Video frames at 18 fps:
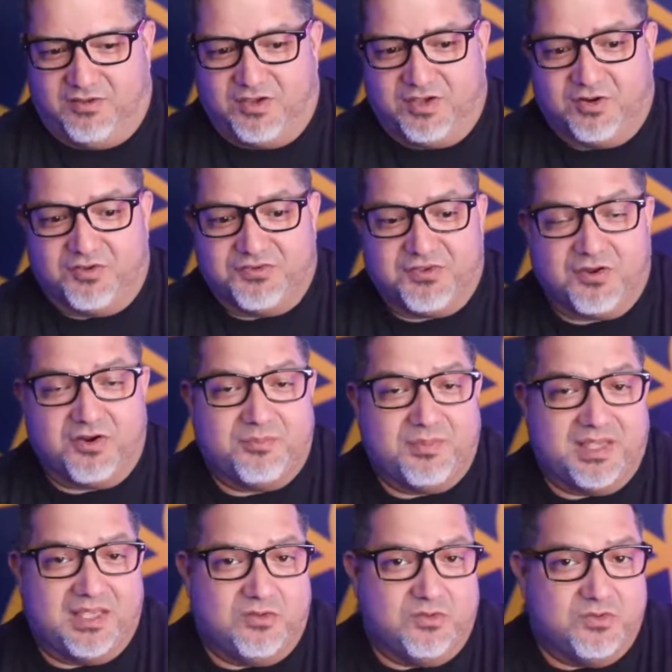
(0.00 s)
You can also go
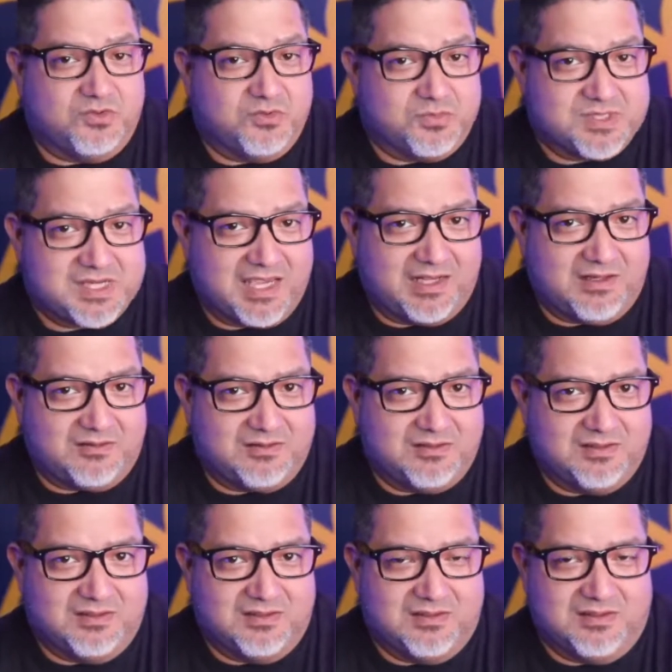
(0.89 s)
to my YouTube
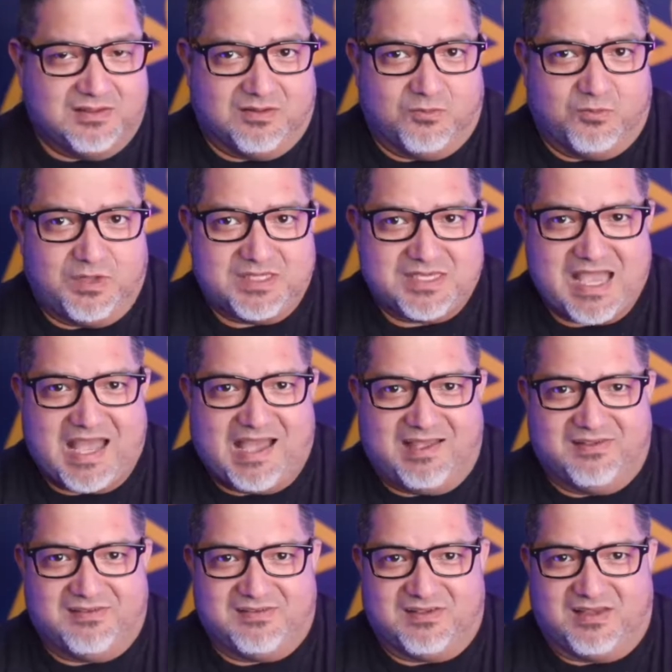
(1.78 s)
channel, which
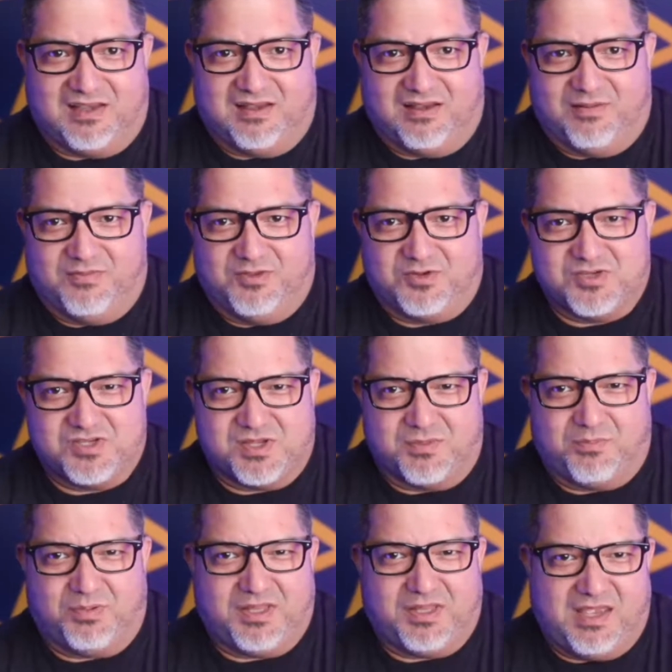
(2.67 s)
has, there's
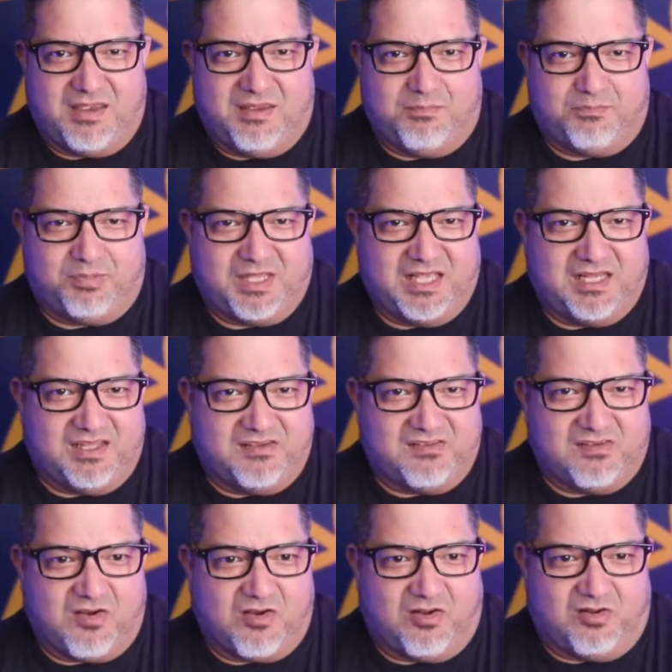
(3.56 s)
a
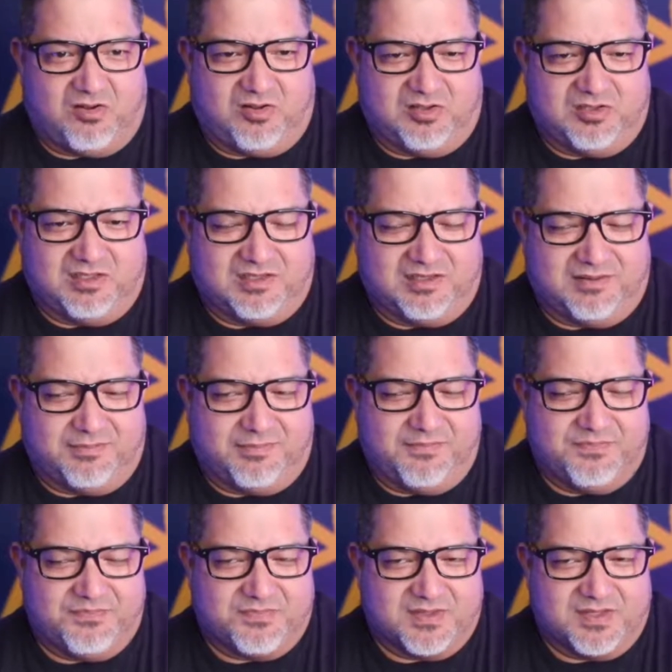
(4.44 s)
playlist called,
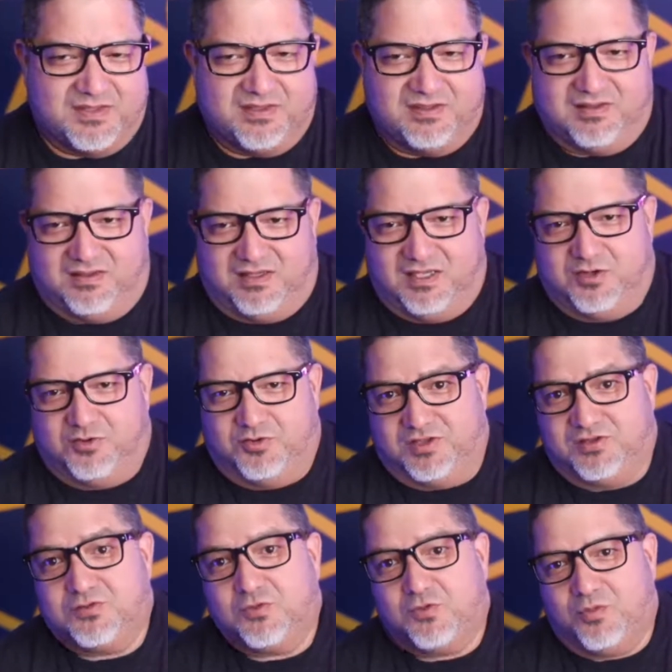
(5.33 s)

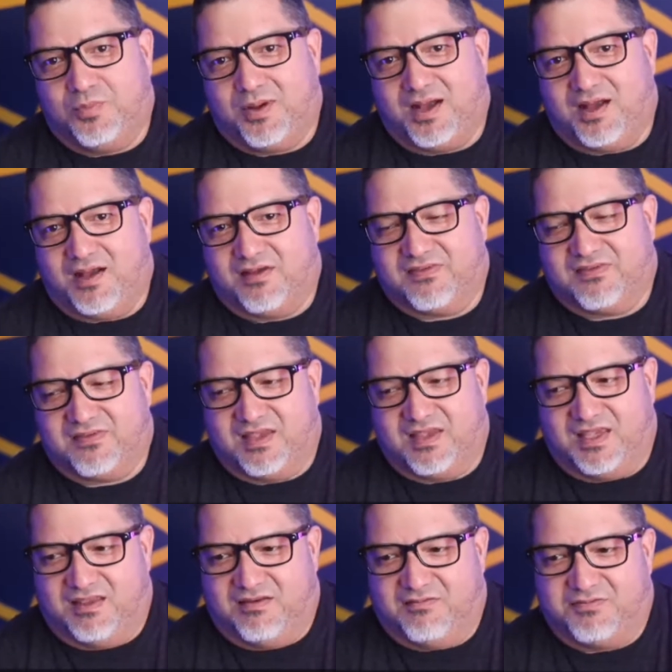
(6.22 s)
the Toolbox.
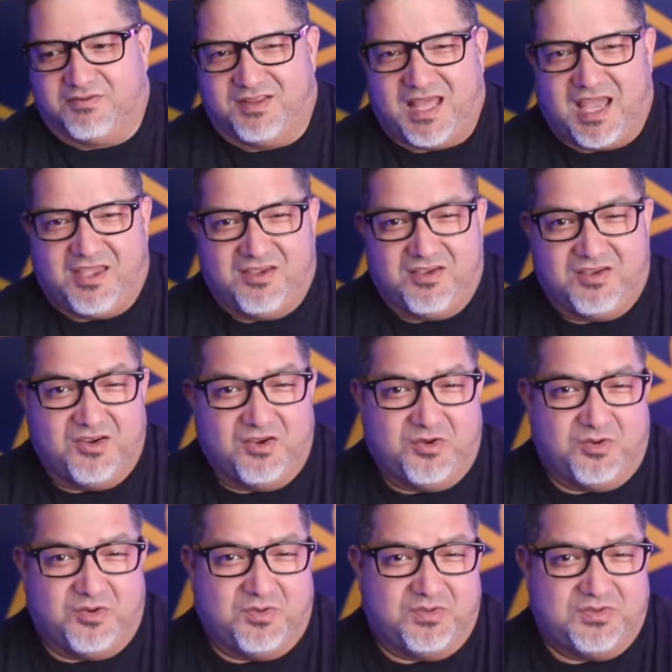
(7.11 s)
And for that, you
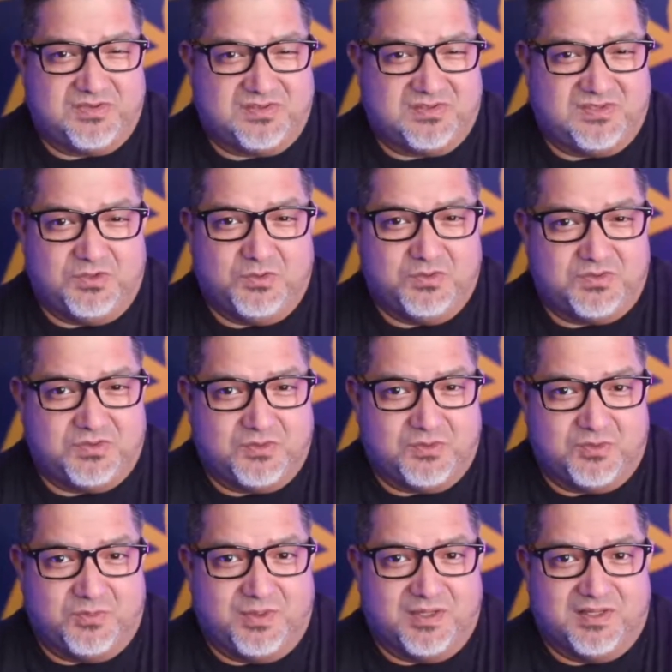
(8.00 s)
can go to just
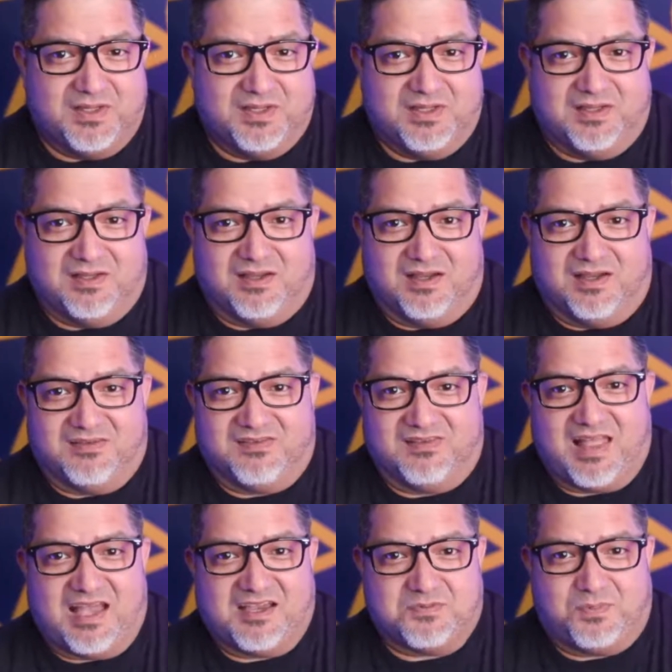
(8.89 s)
YouTube
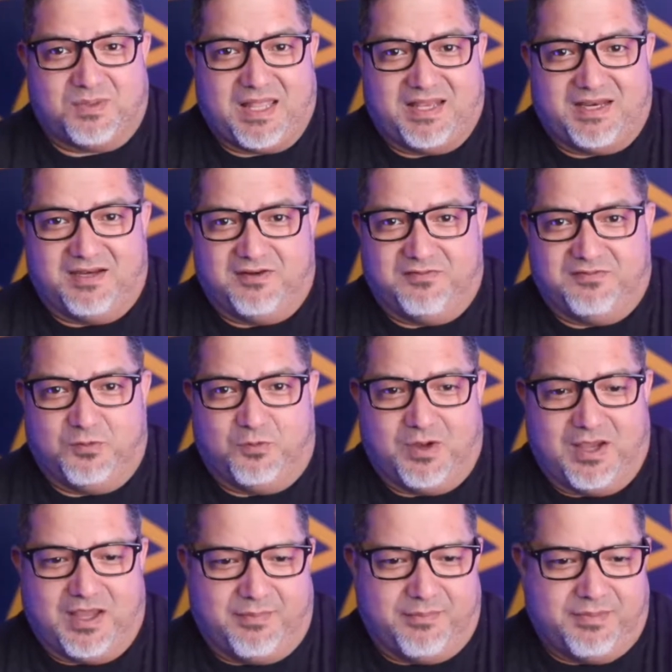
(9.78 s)
/Planet of
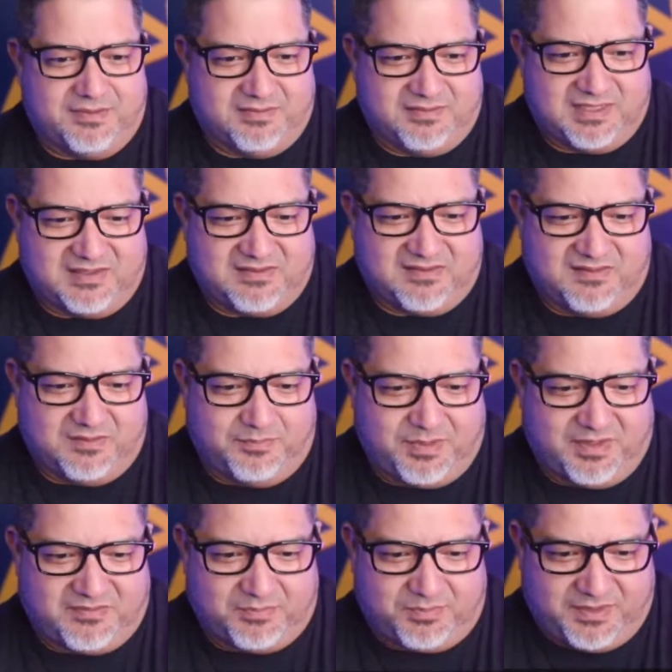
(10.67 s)
the Web. That's
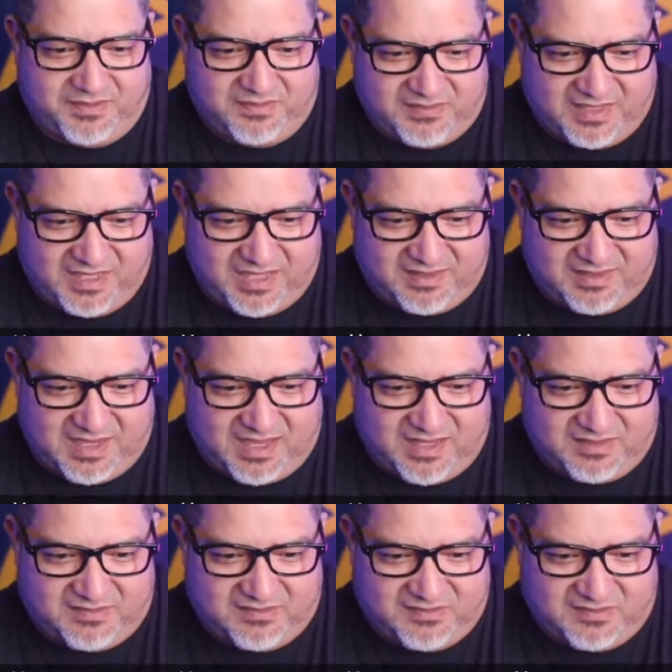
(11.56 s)
the best place to get
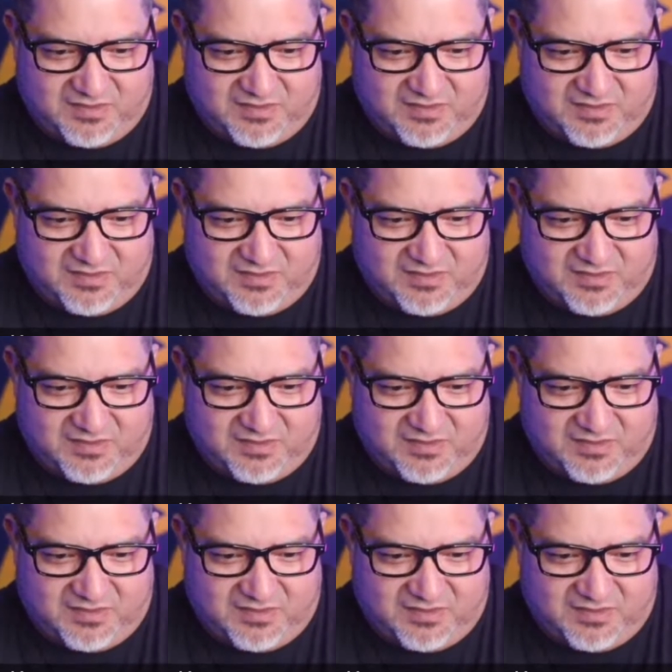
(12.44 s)
that.